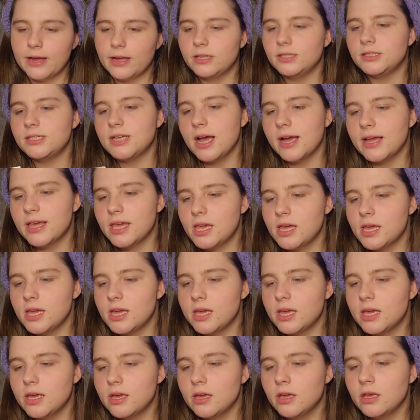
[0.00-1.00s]

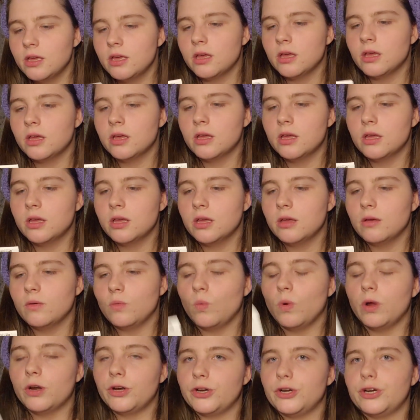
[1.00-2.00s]
Kentucky
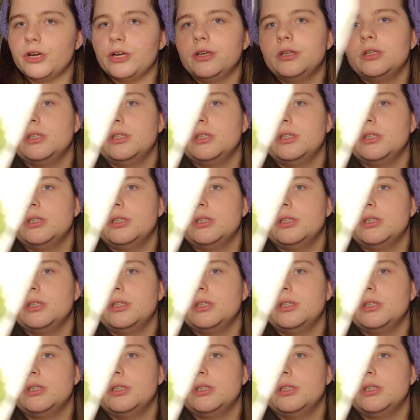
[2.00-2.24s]
Wonder.